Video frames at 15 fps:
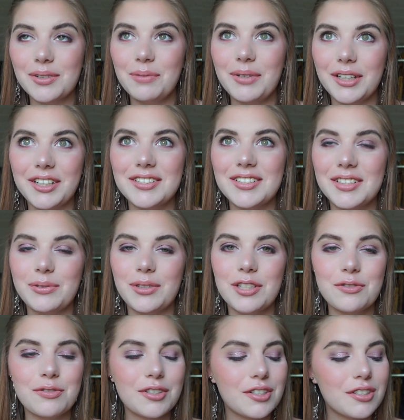one, because it
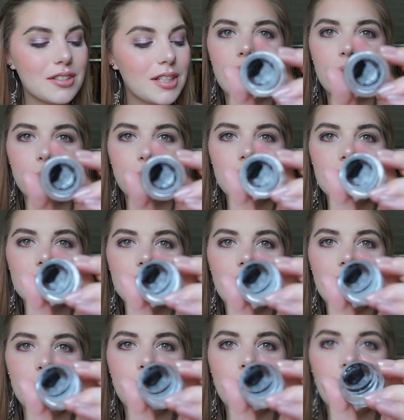transfers. I'm pretty
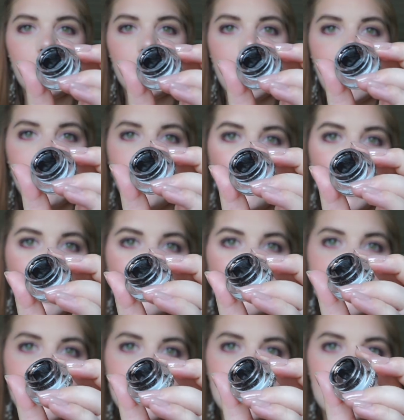excited about where
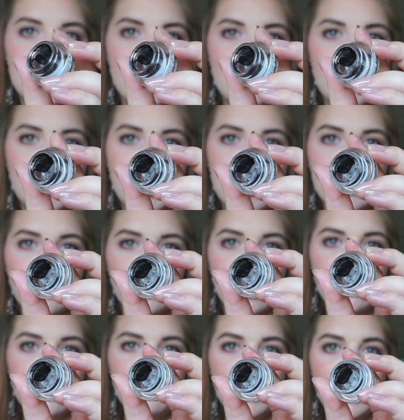this is ending as
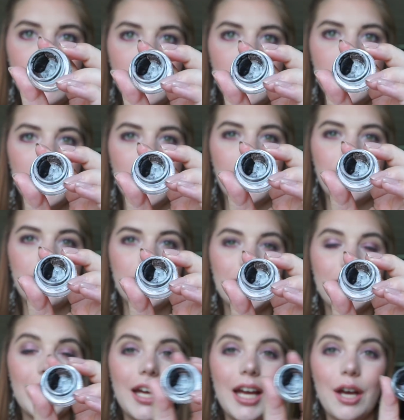well. I
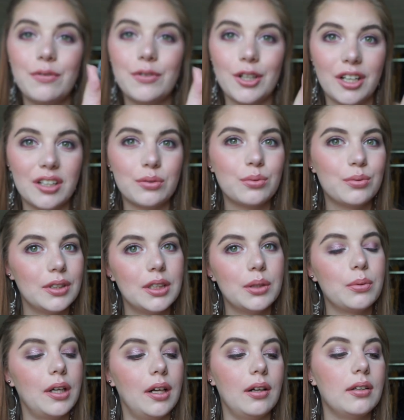think I have done really
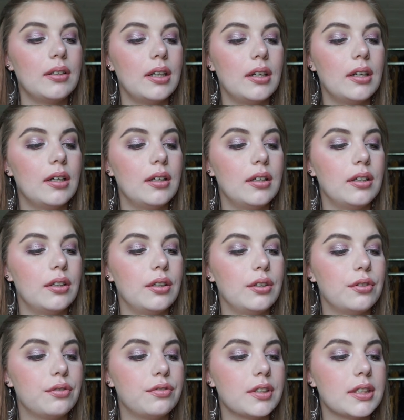well
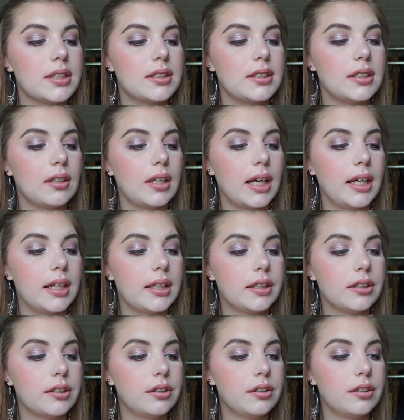uh, for this gel
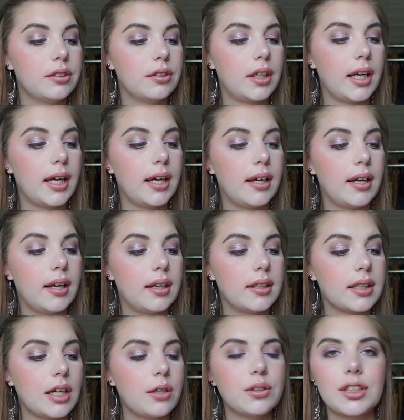eyeliner
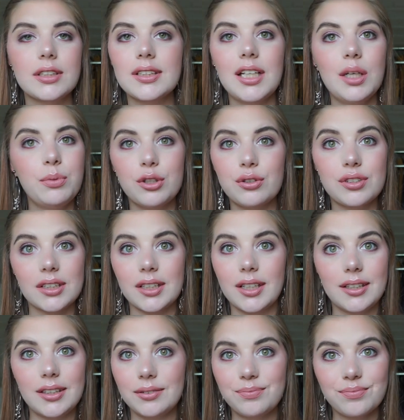and I'll just keep using
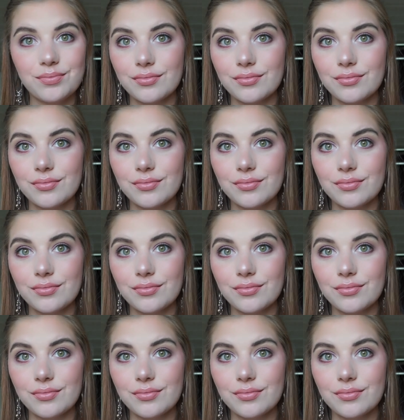it